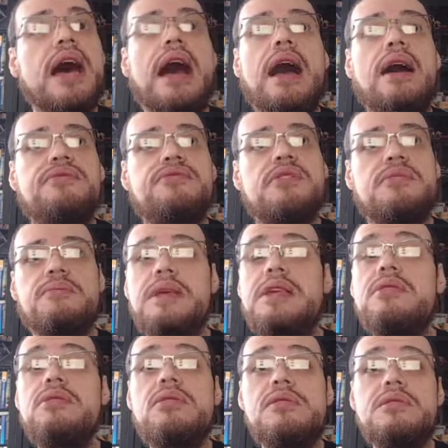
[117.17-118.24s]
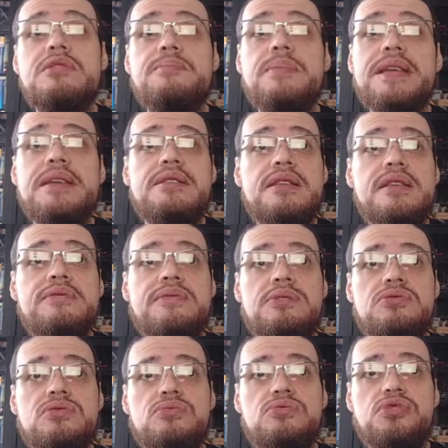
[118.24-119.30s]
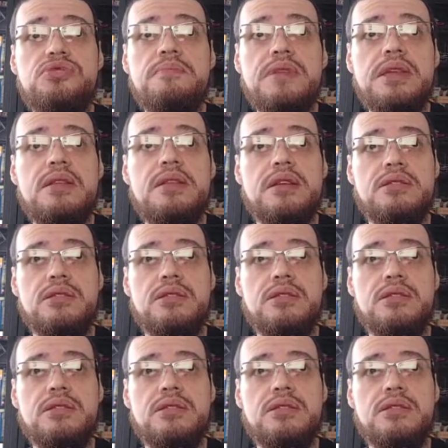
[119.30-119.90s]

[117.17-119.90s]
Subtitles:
After being doxxed by Antifa on social media,